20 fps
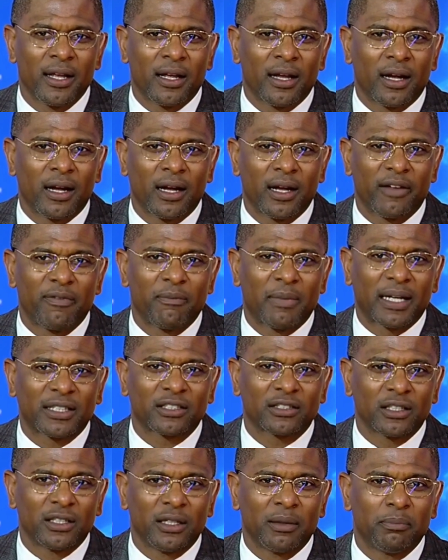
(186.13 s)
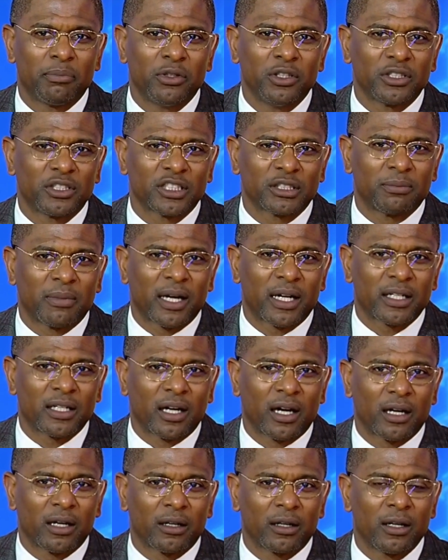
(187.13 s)
If my son pushes my
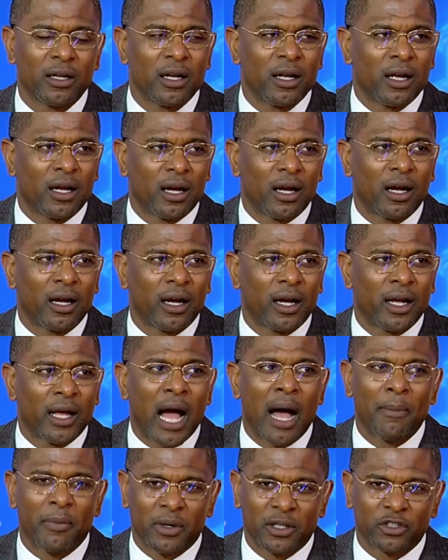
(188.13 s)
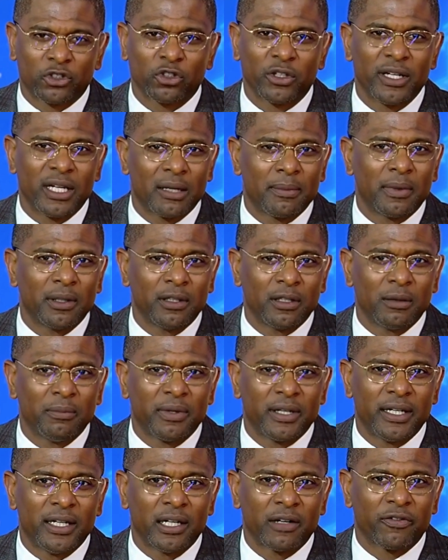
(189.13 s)
daughter, I'm going to treat him a little
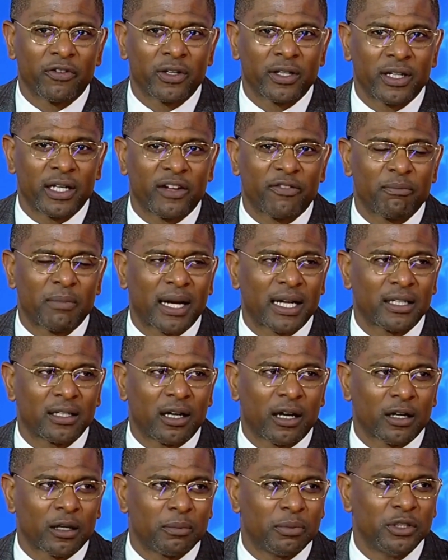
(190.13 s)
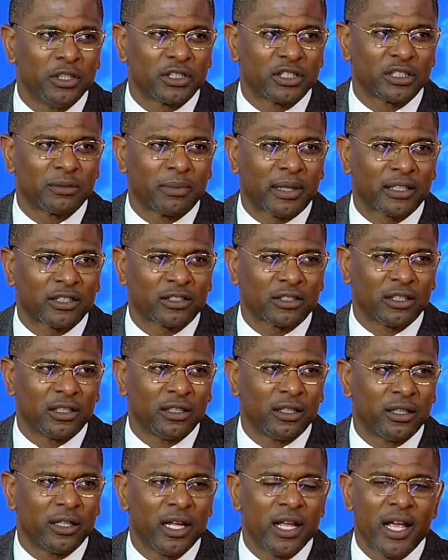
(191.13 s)
bit different than if my daughter pushes my
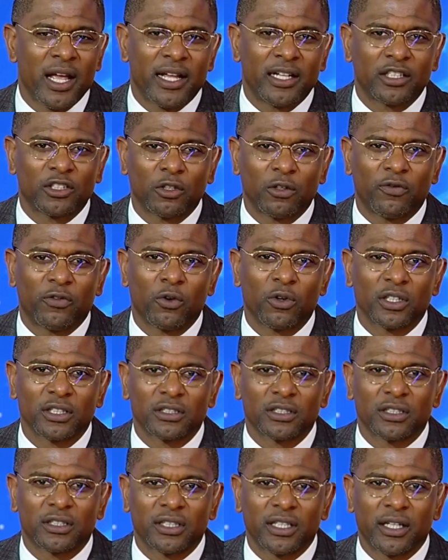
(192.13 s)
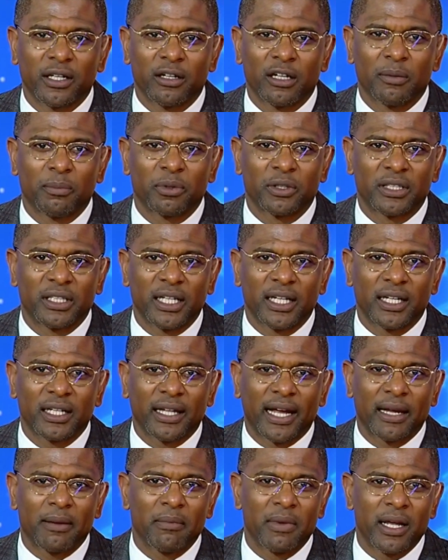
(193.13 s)
son. And so for us to sit here and pretend
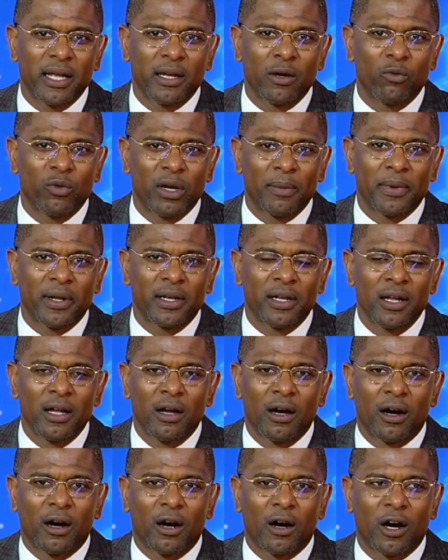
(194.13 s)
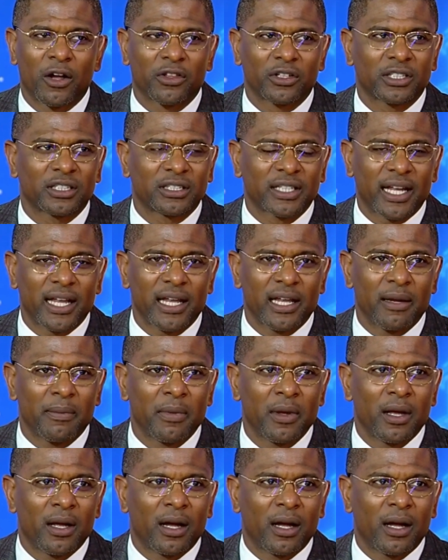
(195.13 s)
like men and women are the same